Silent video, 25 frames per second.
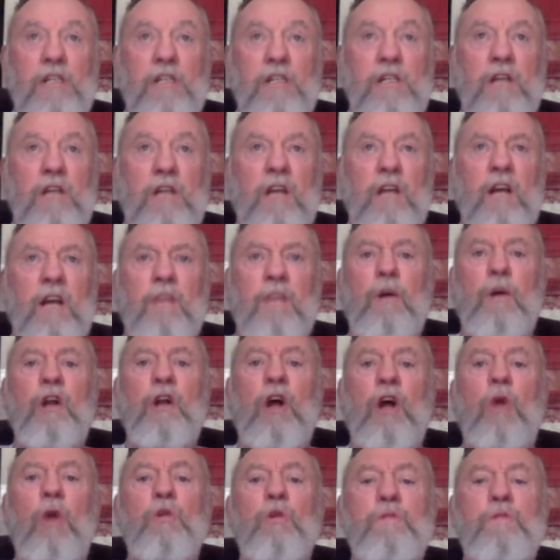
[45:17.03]
Because I think the point
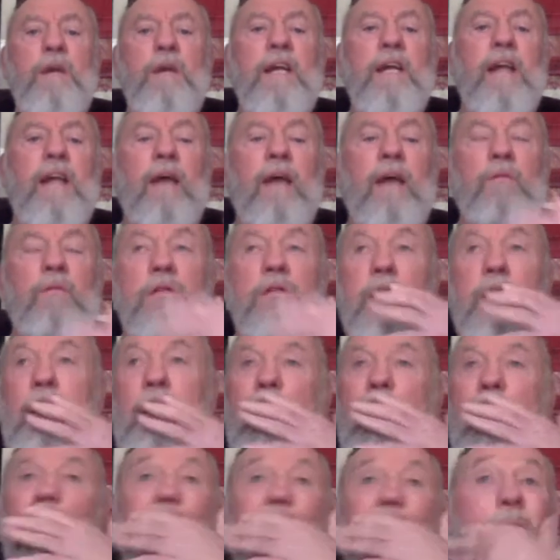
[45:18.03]
I always made then was
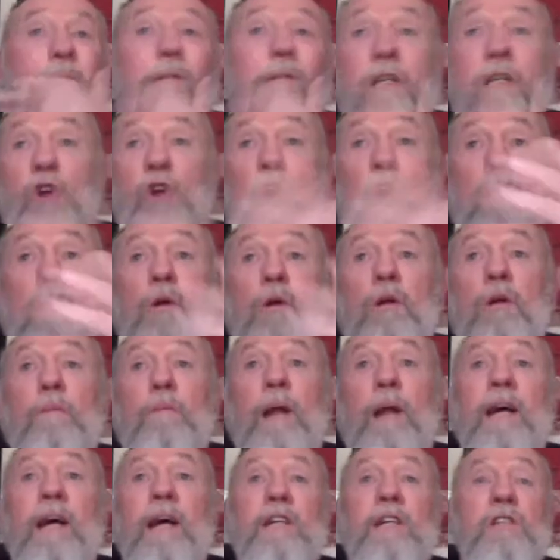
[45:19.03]
it's all about the
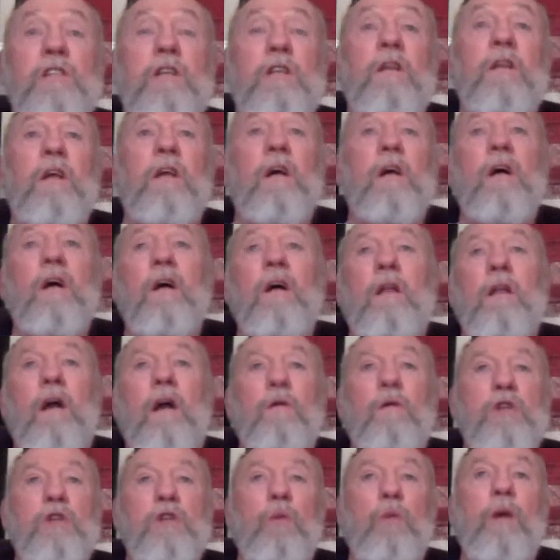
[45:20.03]
players, and that
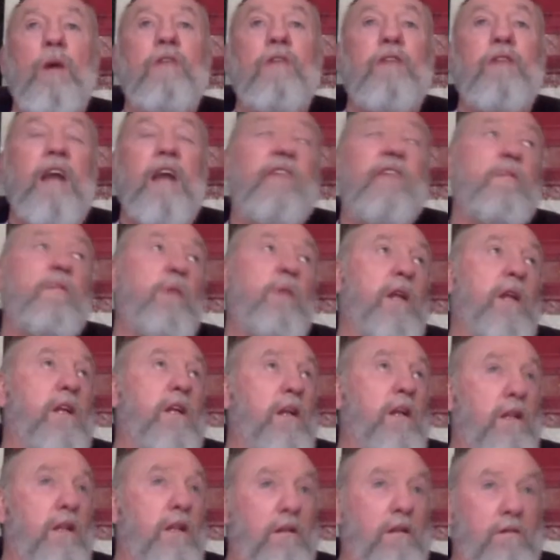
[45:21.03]
was a way for everybody
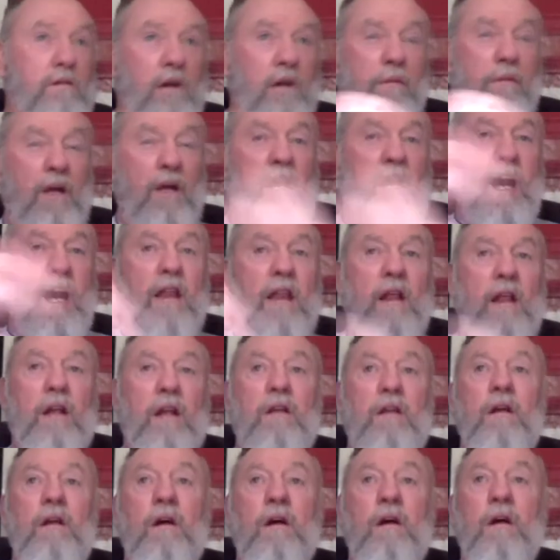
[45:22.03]
to come together
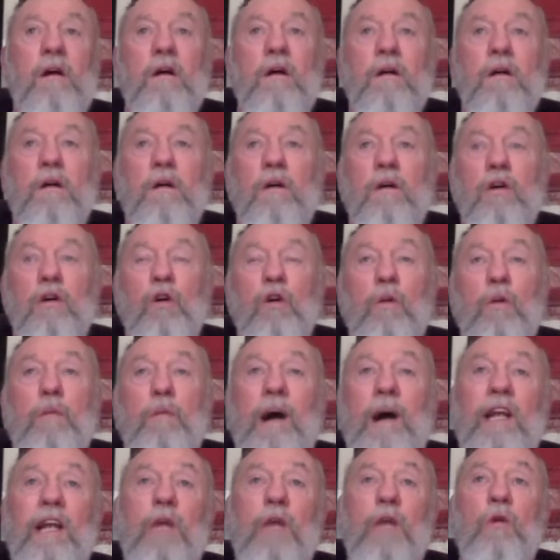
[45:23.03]
and, you know,
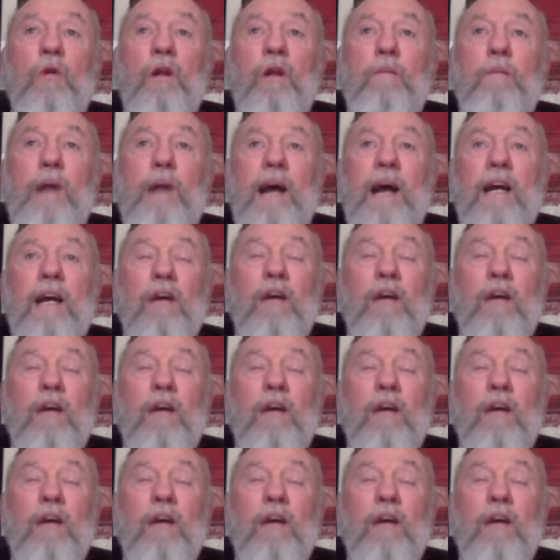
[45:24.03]
pat you on the back.